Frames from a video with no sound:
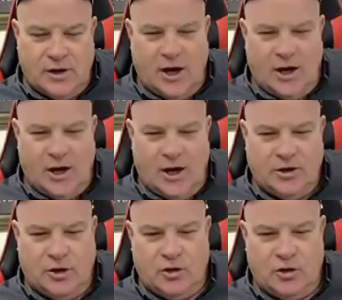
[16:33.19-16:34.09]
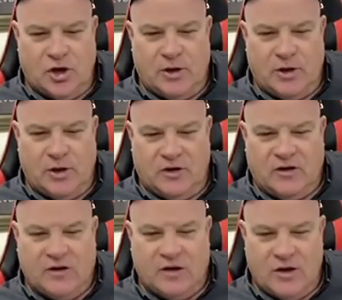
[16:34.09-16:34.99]
you jump into a
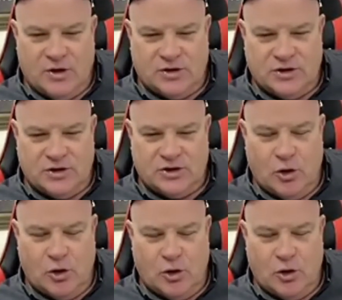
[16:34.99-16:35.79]
detailing business. So